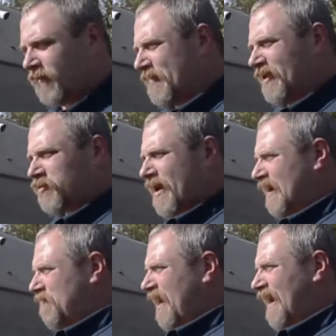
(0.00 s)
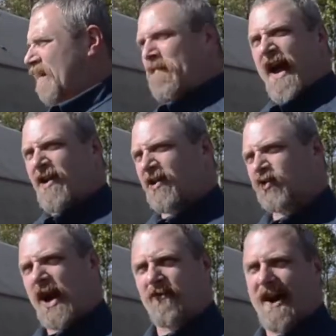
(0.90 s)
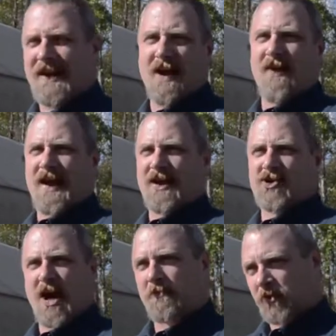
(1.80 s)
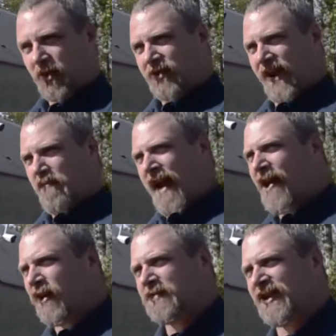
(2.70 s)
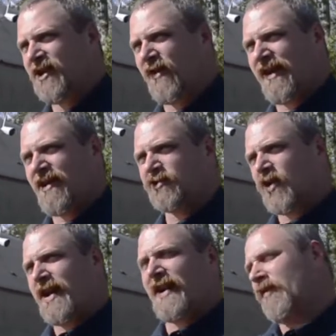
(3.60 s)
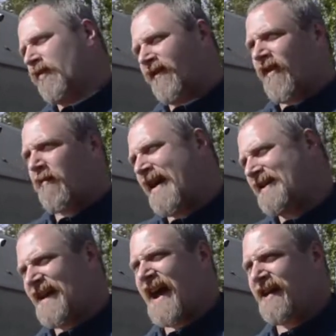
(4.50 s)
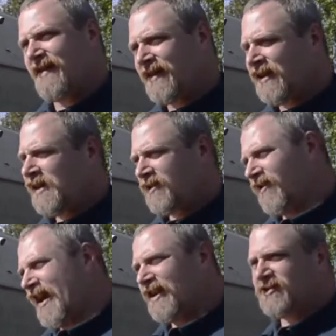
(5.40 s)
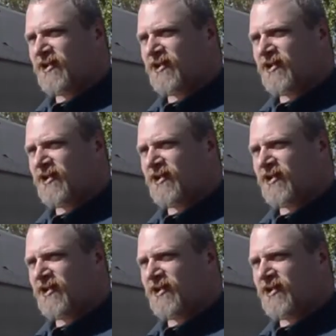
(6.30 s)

for me to try to get my life back on track right now, I got a Chapter 13 bankruptcy going on, trying to get rid of all my debt so that I can